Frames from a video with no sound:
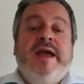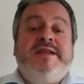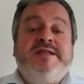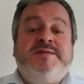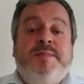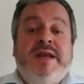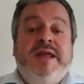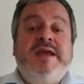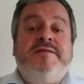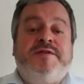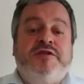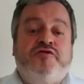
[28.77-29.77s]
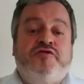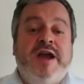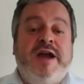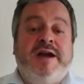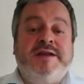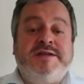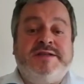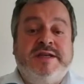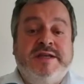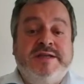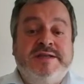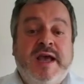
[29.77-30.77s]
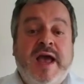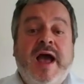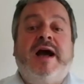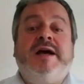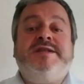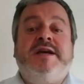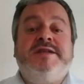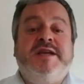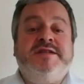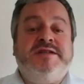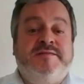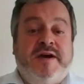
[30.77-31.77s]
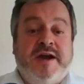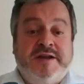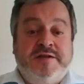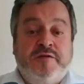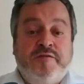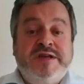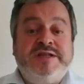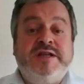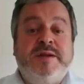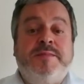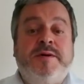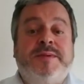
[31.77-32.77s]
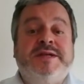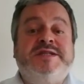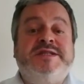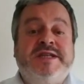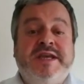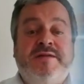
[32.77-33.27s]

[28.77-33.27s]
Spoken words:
It is believed that dry eye disease, as identified in the recently published